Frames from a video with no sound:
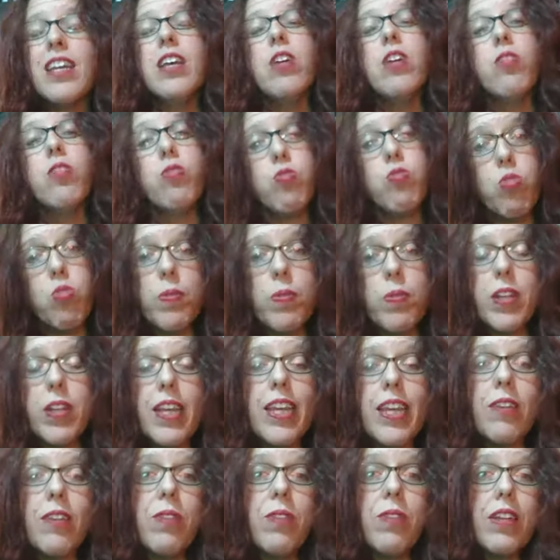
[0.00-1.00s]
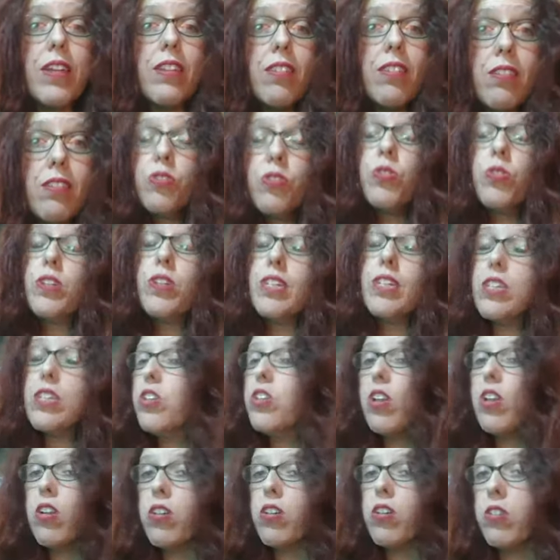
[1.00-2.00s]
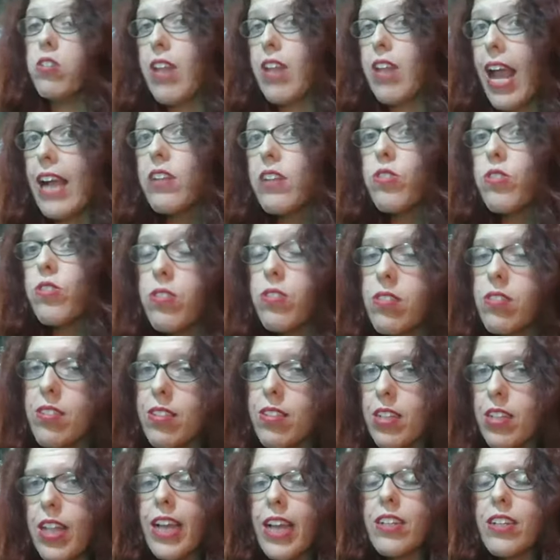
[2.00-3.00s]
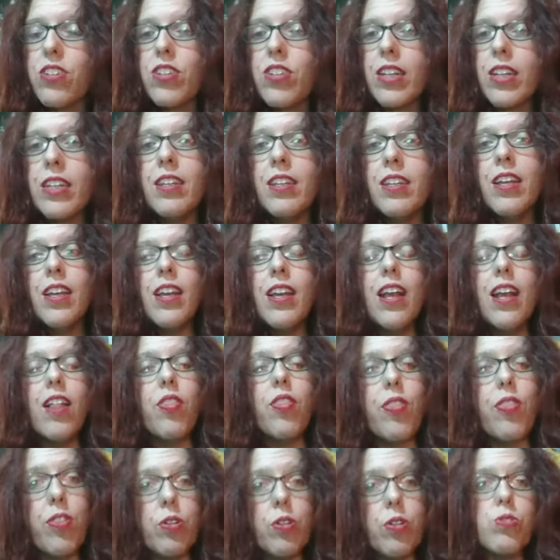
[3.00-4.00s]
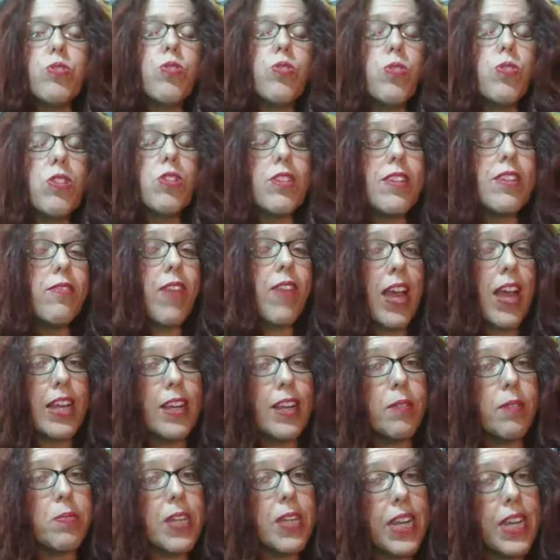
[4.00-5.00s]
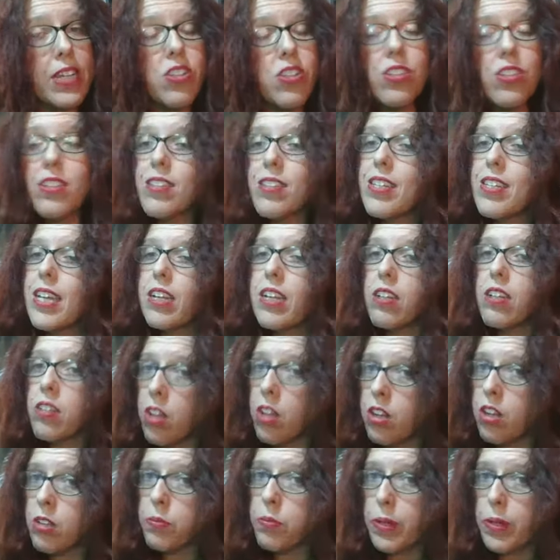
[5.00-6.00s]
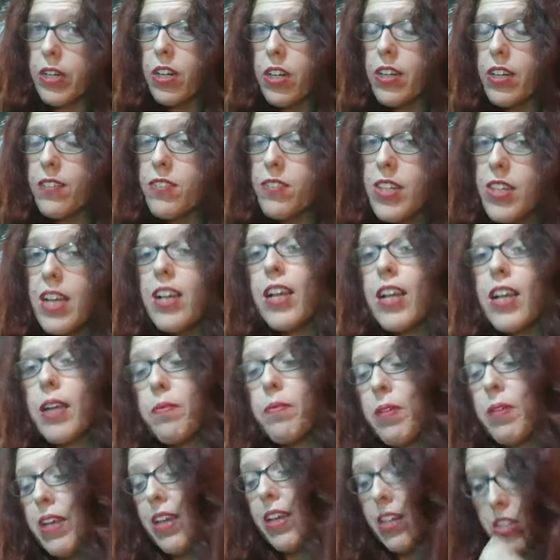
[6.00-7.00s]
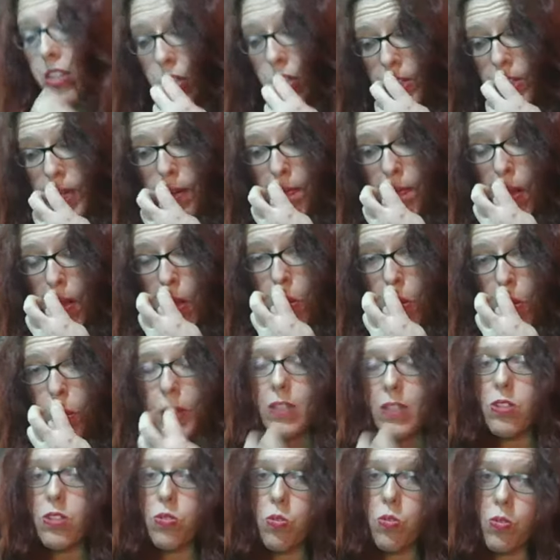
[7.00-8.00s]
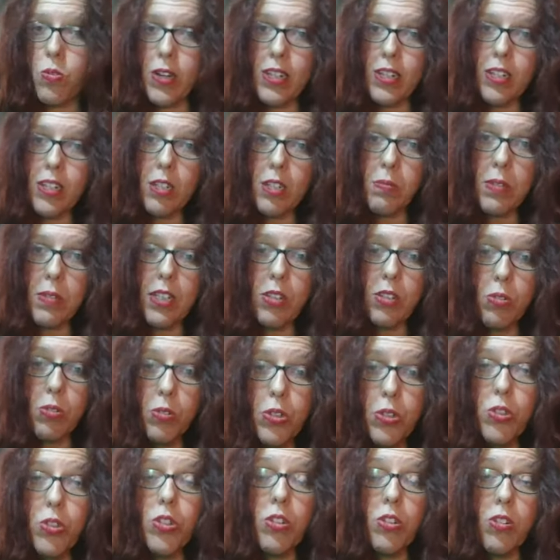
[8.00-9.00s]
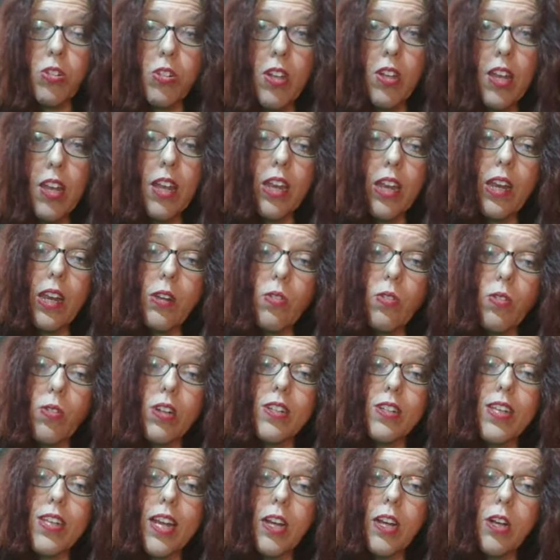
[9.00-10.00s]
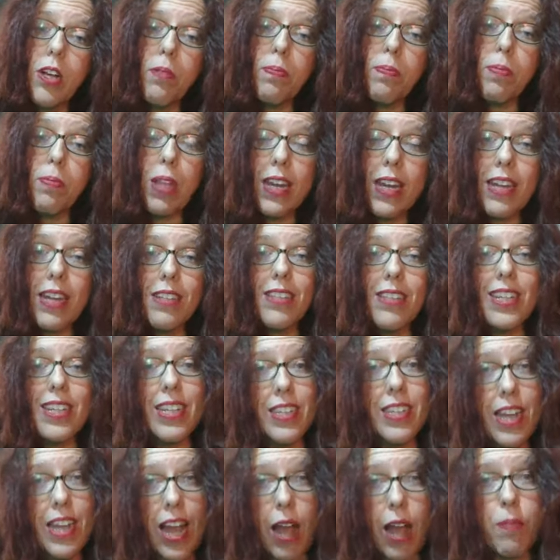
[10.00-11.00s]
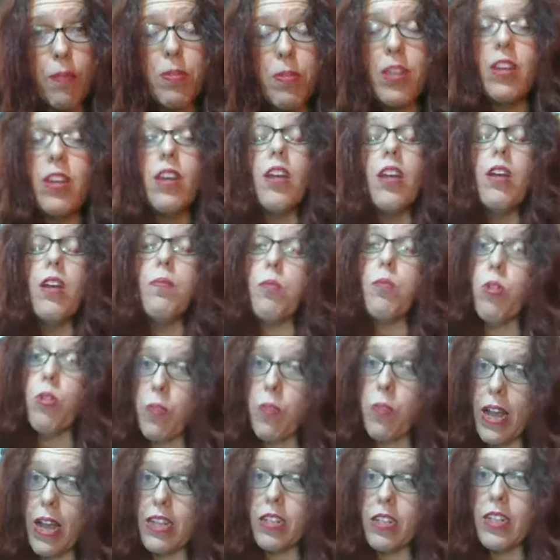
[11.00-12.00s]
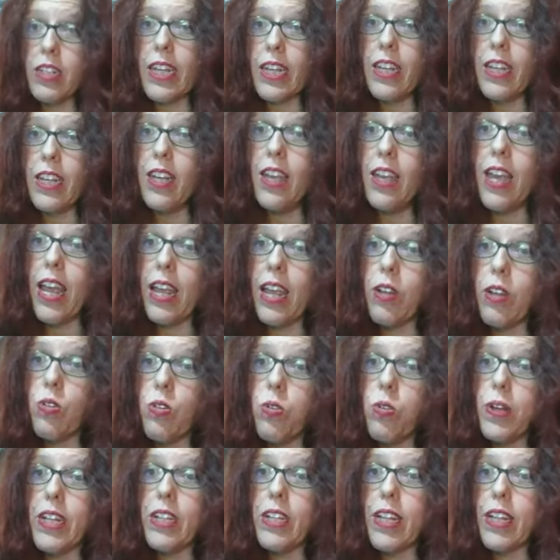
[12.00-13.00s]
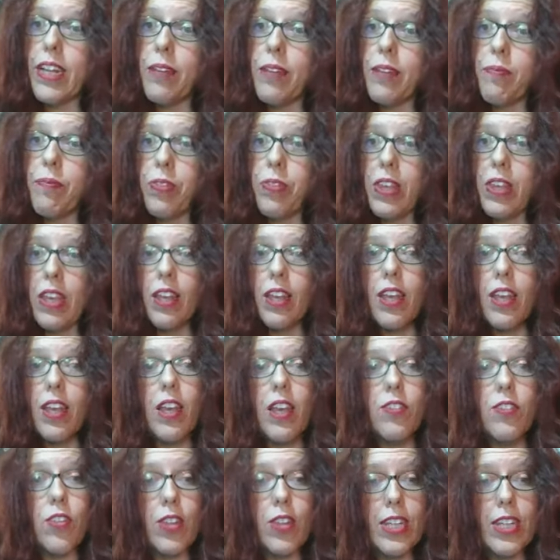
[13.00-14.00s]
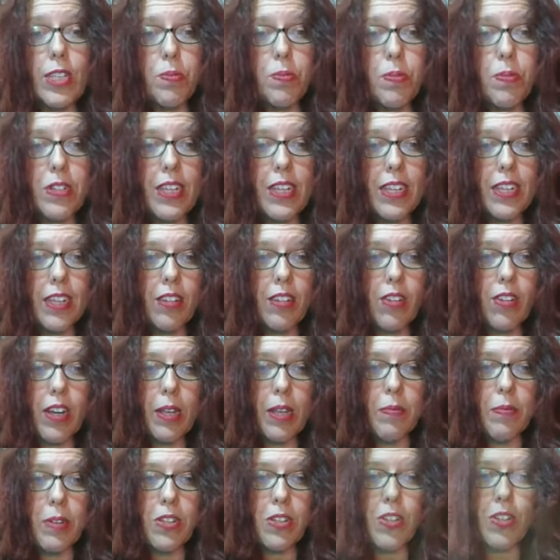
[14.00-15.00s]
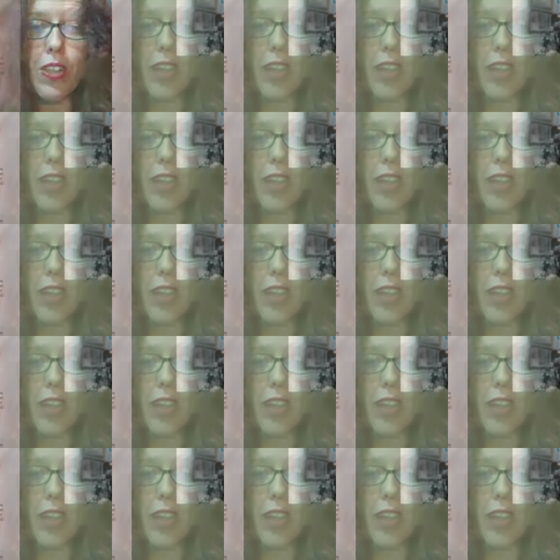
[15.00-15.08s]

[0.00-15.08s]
normally with traditional natural selection, those sorts of adaptations take a long period of time. GMO is going to be crucial in order to help plants adapt more readily and quickly. So this particular image that I